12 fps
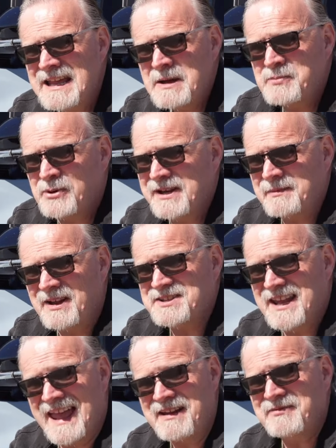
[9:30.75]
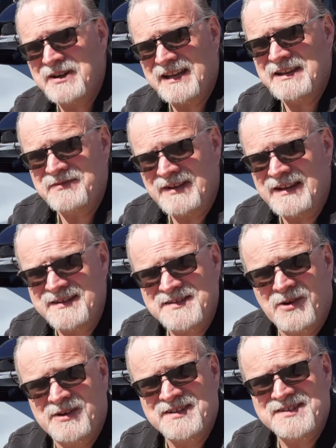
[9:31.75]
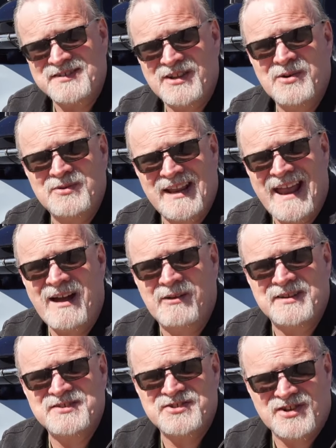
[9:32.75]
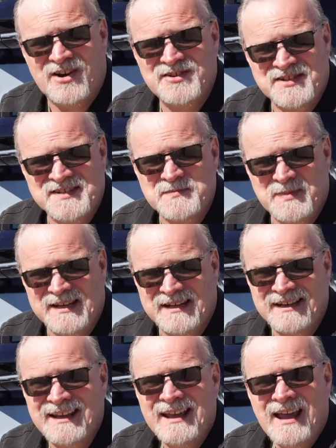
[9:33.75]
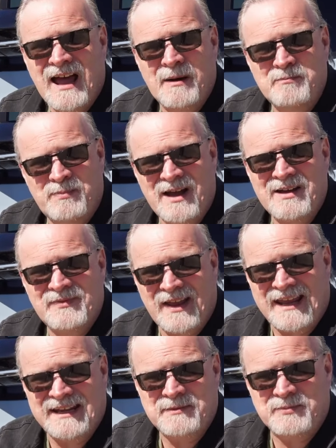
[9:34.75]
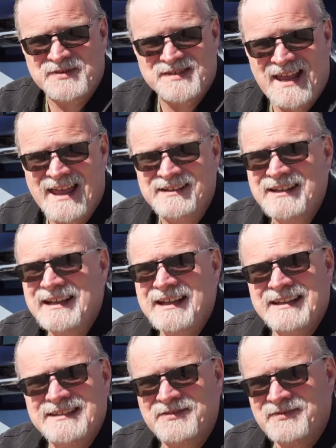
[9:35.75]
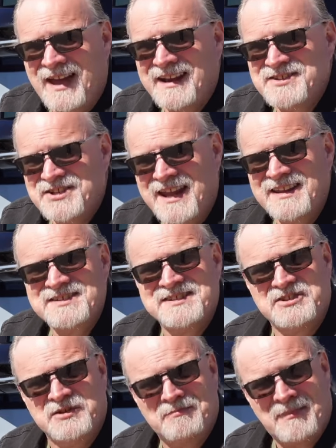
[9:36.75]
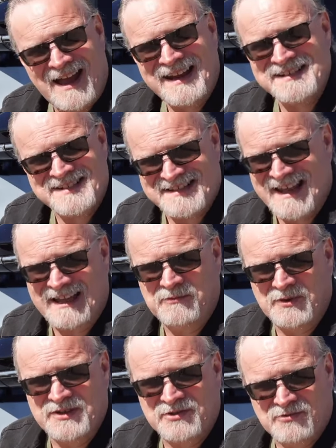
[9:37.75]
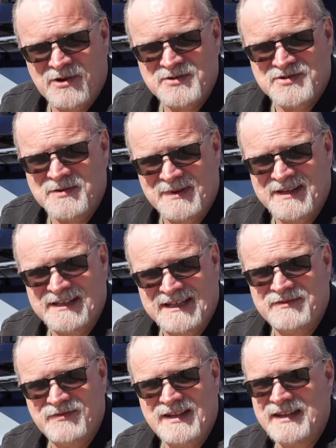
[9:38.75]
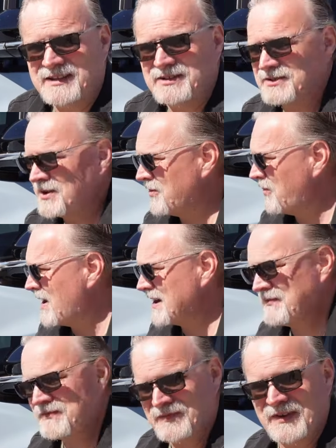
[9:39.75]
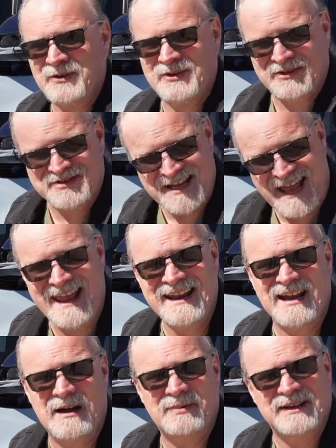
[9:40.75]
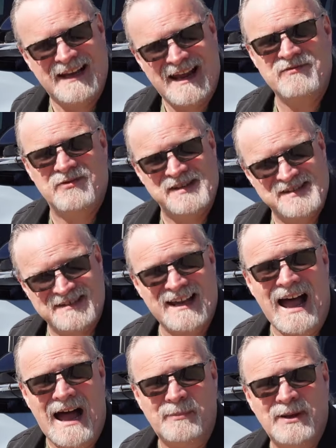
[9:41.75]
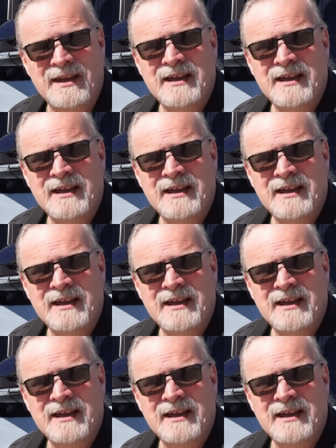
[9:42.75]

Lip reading: Pretty much every EV is going to slow down its charging speed above 80%. You've got to change your mindset when you're road tripping an EV. You don't want to fill your tank up at every stop.